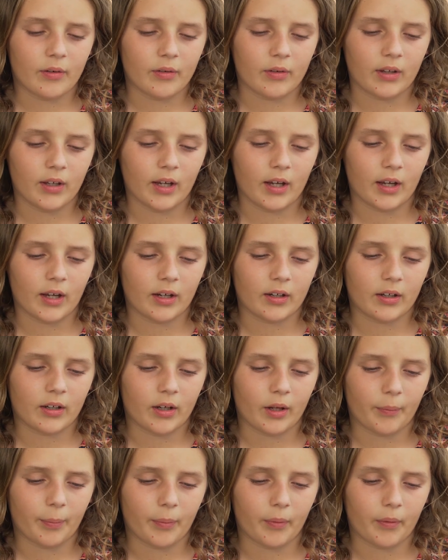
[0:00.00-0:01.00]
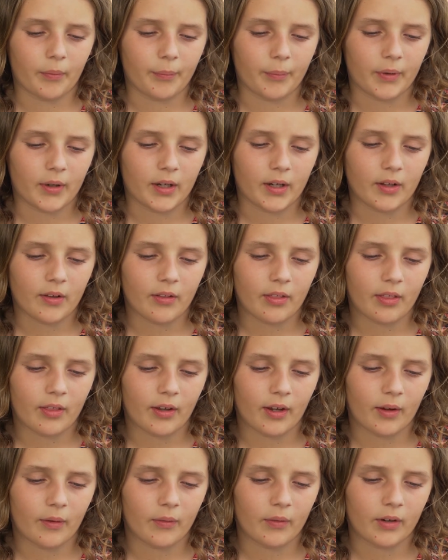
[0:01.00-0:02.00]
I only had a couple of minutes,
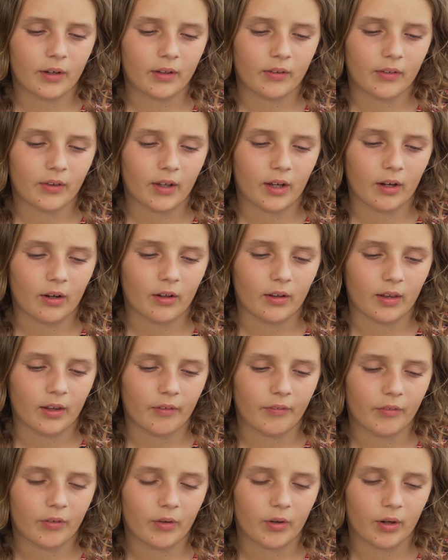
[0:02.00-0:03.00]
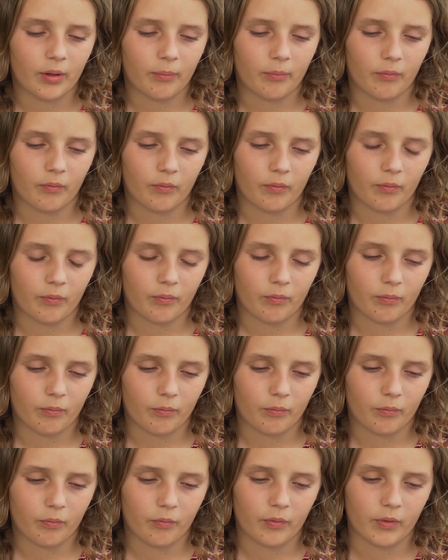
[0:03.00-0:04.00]
I want to say I love you and I
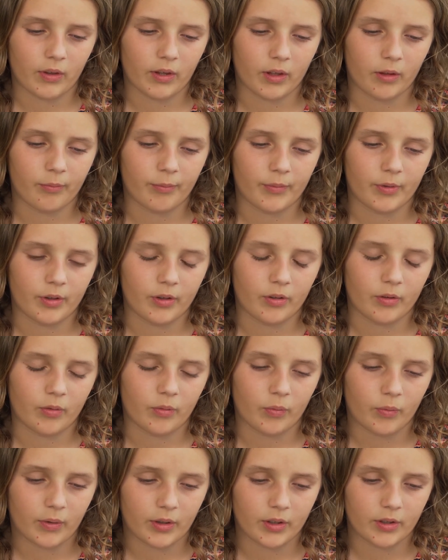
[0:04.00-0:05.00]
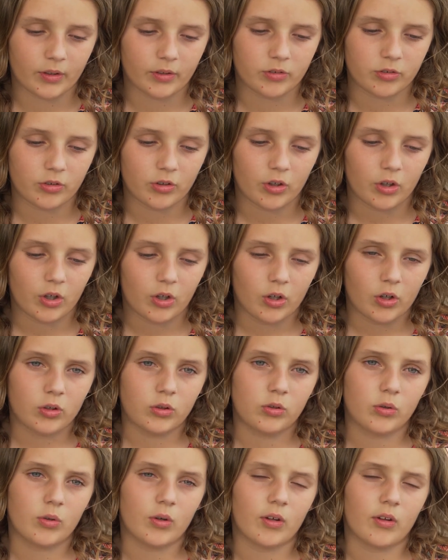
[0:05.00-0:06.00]
really wish
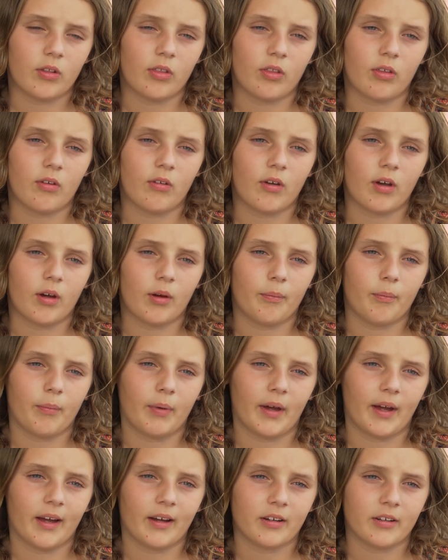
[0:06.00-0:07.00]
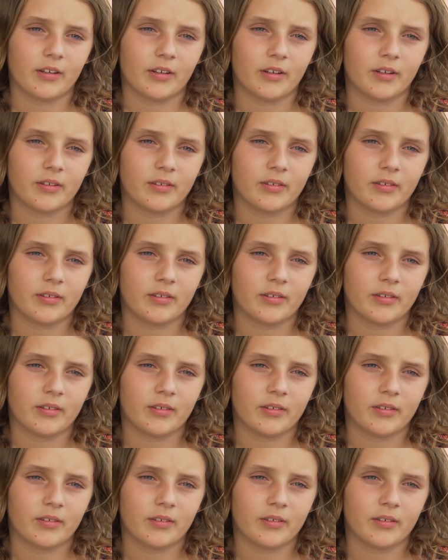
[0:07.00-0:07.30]
you could come back.